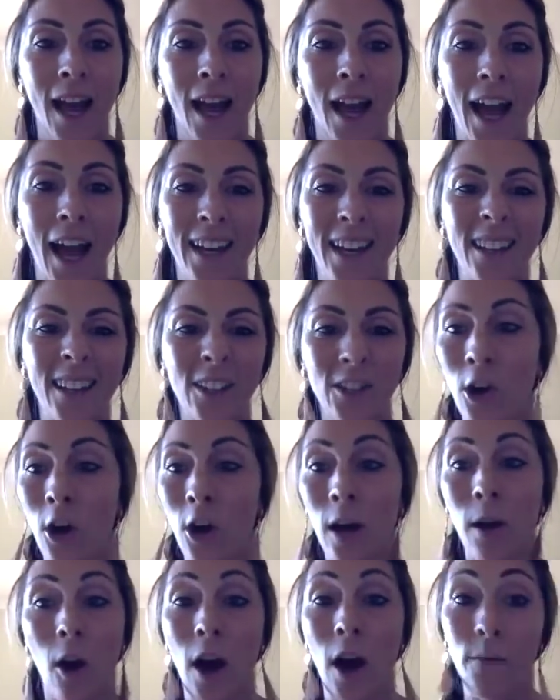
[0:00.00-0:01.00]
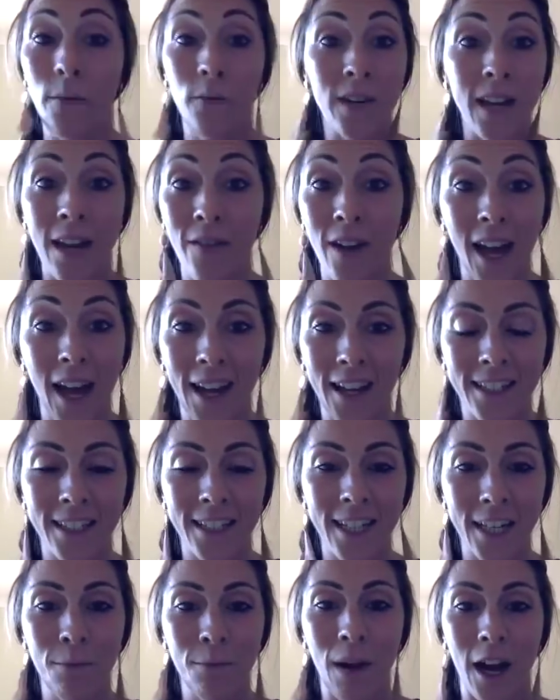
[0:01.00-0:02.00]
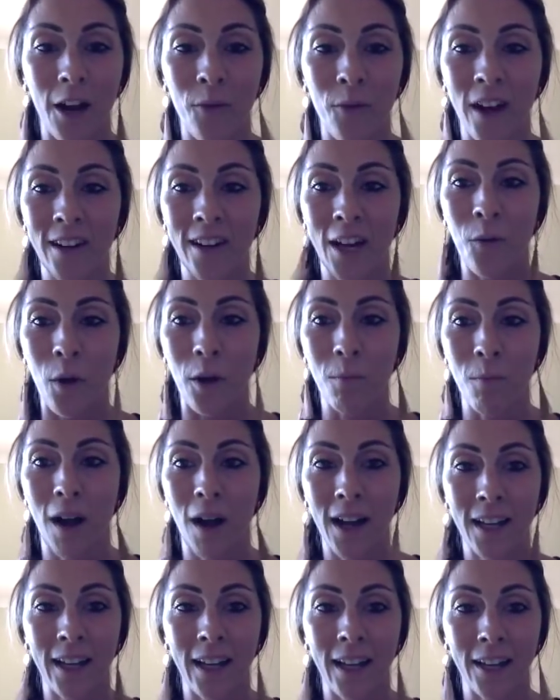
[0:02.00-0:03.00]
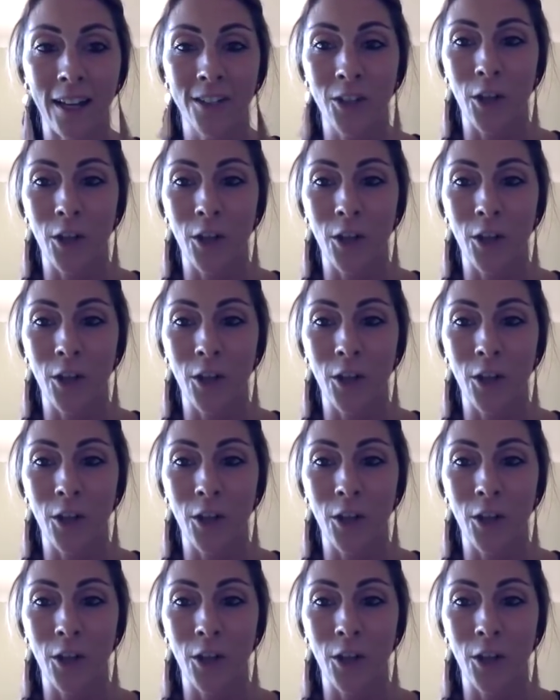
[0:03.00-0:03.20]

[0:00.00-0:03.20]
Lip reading: And at the time, I've never had a stigma around network marketing.